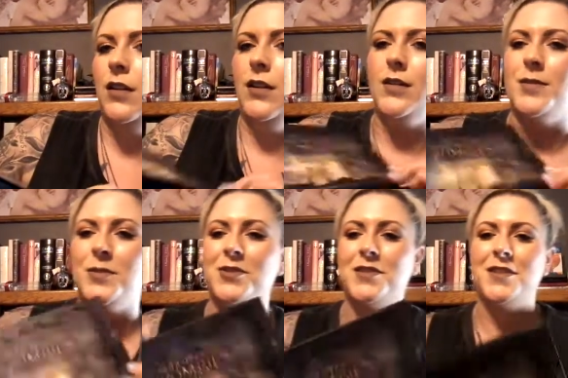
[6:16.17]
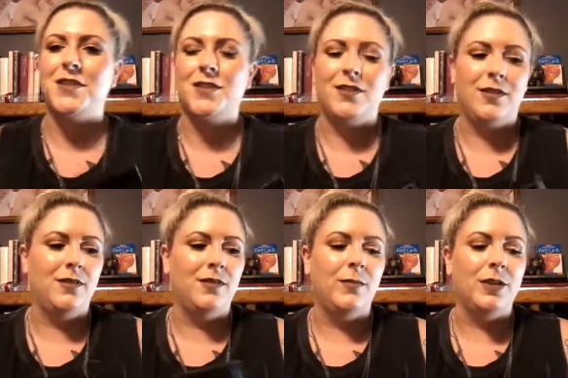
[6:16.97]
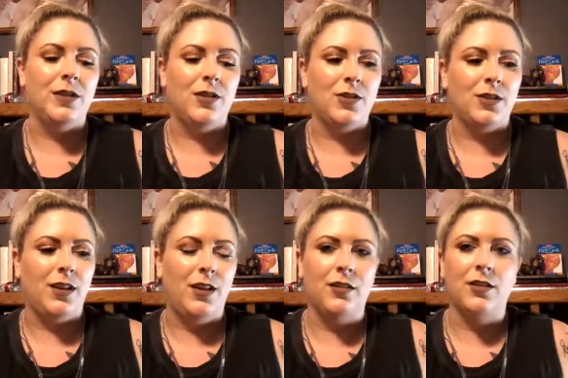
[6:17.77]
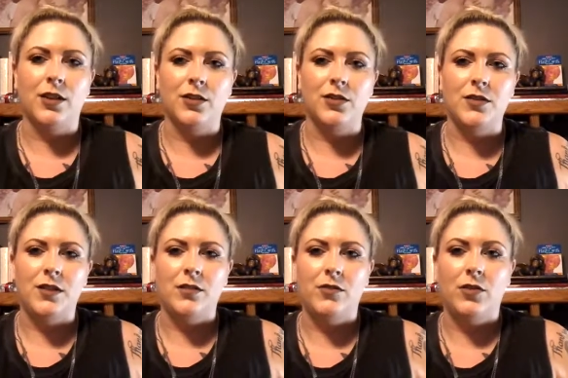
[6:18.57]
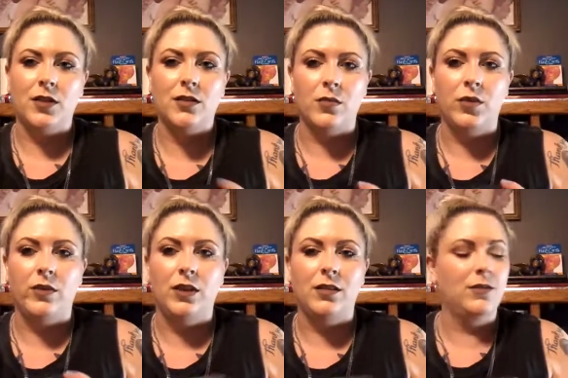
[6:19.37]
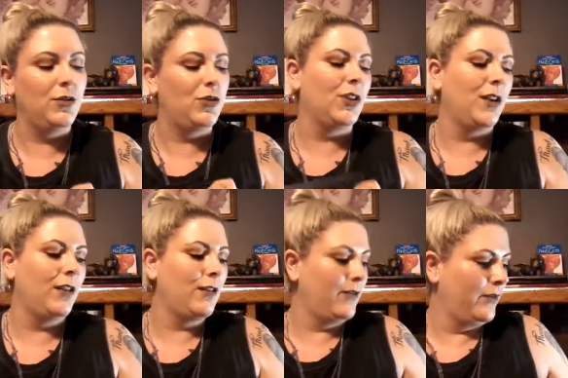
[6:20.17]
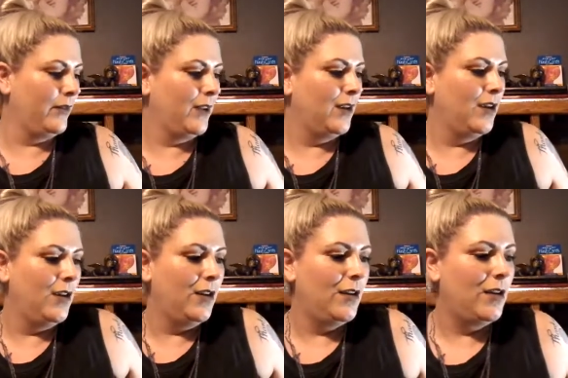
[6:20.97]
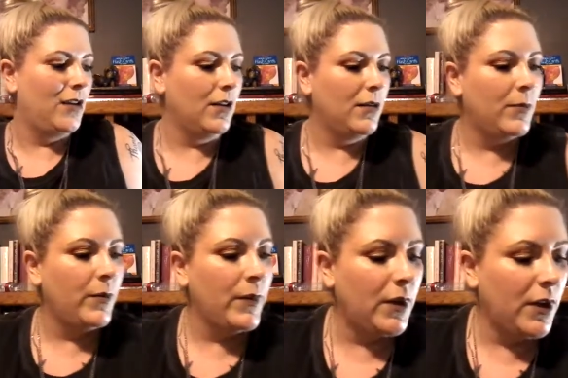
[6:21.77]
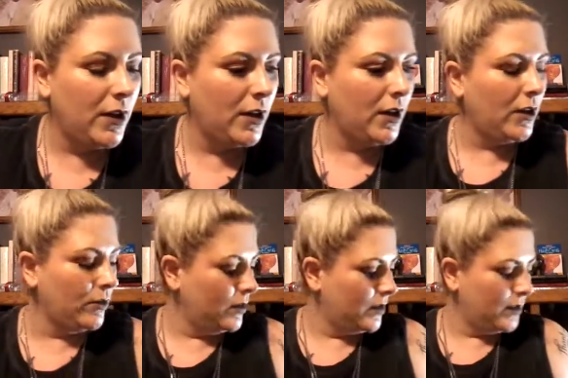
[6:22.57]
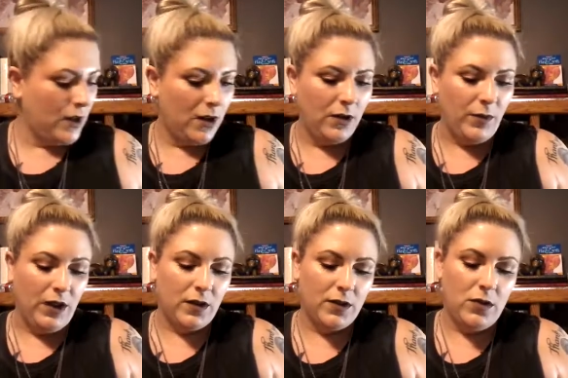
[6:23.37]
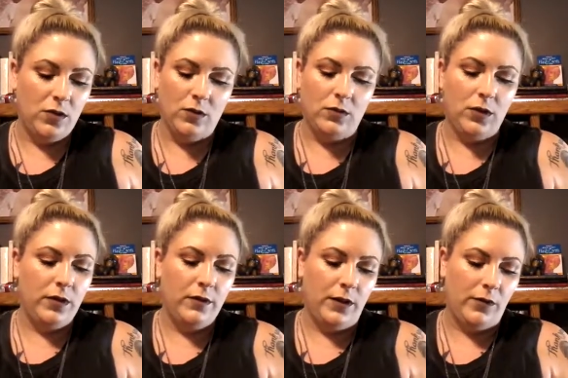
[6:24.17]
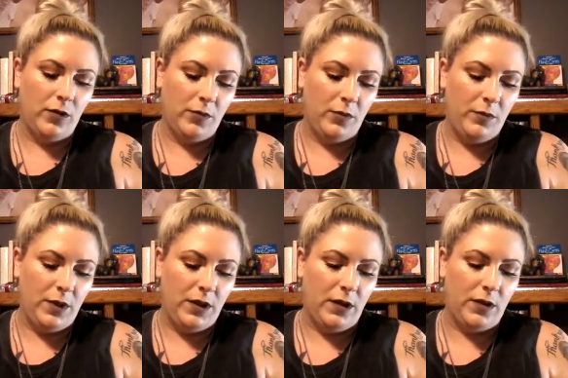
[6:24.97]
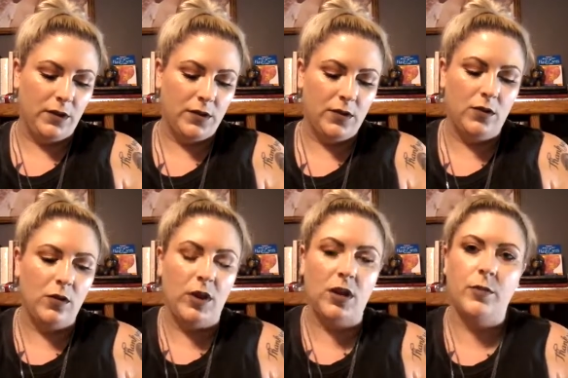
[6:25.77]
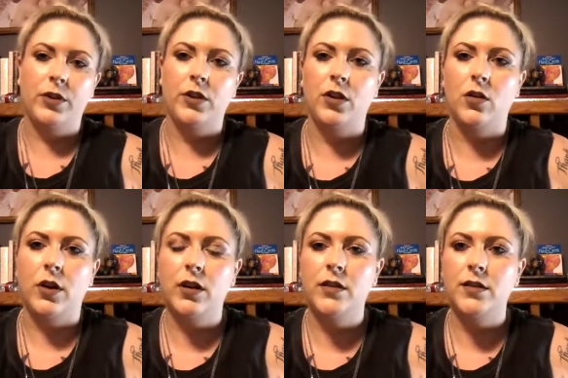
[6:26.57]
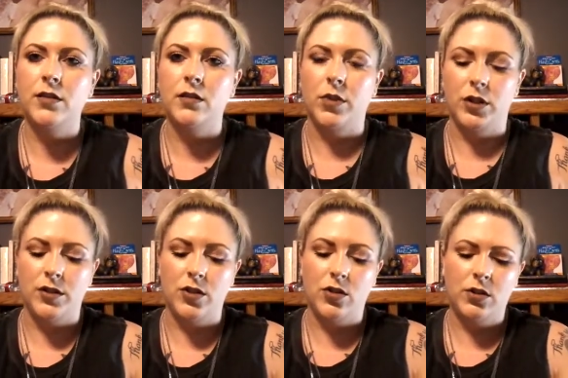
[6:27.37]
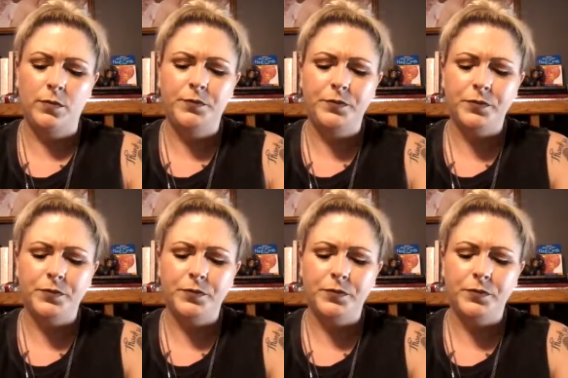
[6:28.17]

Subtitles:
And especially since it's a limited edition kind of collector's thing, if you liked the movie, you should get it. I would say my next two favorite would be the Studio Makeup on the Go. I got these in a BoxyCharm.